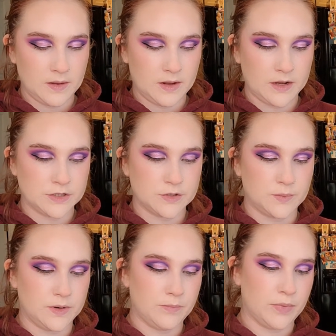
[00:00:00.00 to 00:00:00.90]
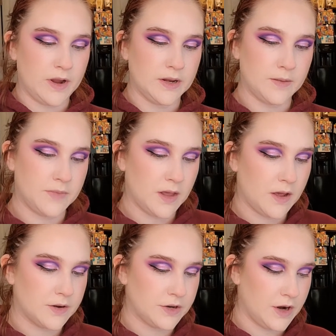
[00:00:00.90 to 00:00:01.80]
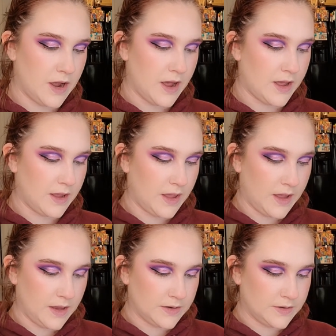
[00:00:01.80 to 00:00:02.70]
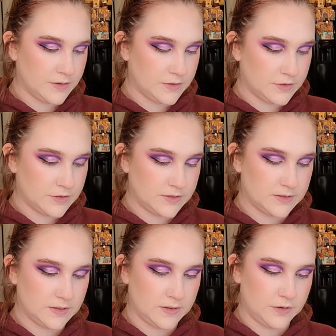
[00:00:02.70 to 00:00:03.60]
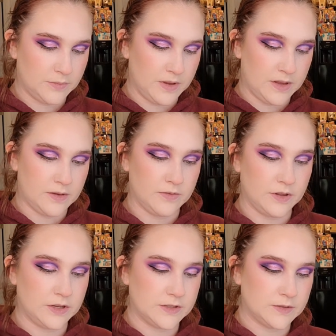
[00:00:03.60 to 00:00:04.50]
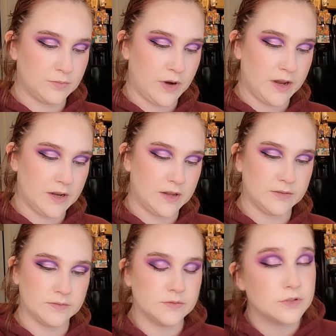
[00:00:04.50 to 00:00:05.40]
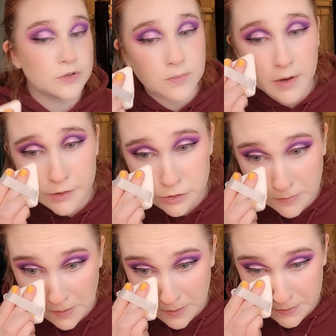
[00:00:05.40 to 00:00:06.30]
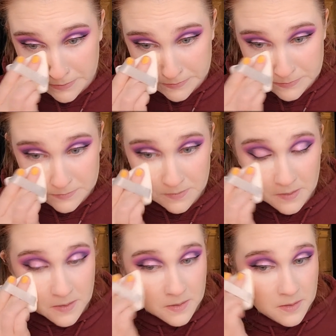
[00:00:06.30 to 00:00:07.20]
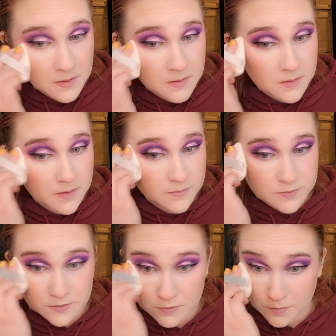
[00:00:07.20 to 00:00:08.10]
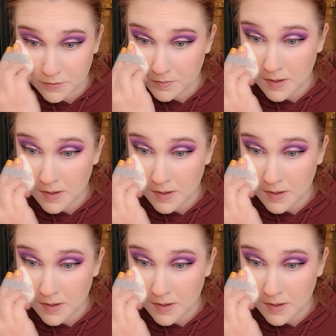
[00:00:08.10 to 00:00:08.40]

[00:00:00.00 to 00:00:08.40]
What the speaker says: and I just want to brighten up that under eye again just a little bit. It really doesn't brighten it too much because I'm super